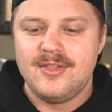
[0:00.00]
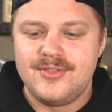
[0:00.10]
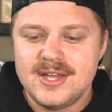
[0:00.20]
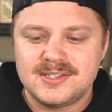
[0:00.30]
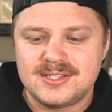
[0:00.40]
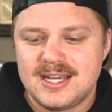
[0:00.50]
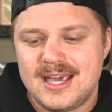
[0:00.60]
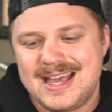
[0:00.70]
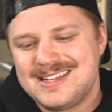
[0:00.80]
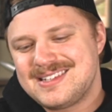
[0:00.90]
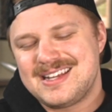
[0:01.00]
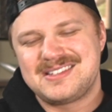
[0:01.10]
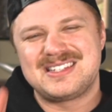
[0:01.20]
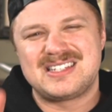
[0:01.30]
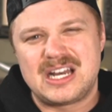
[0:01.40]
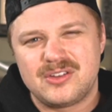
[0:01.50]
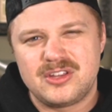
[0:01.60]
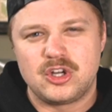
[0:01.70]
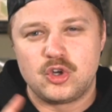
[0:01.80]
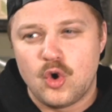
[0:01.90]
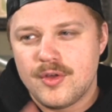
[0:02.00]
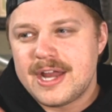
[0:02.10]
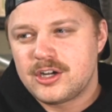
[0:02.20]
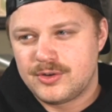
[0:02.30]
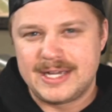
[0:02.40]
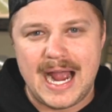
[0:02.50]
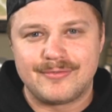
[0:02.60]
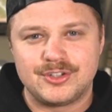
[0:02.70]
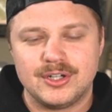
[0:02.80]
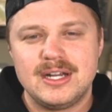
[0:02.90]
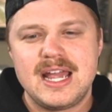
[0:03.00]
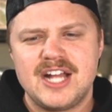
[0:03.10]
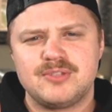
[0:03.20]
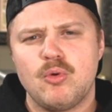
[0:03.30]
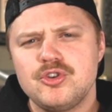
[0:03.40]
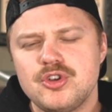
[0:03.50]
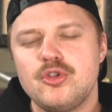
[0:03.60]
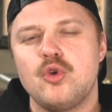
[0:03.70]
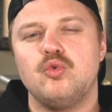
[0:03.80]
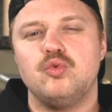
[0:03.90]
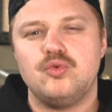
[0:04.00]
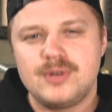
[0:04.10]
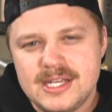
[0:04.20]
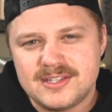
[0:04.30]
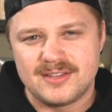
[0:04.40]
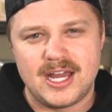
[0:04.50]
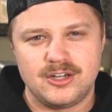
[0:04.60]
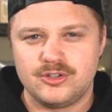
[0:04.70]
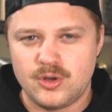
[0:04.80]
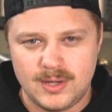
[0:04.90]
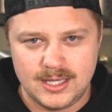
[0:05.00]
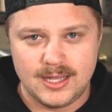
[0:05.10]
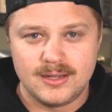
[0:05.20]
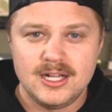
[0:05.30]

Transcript: This isn't necessarily the goal that you're going after. It's more so the reason that you're doing it.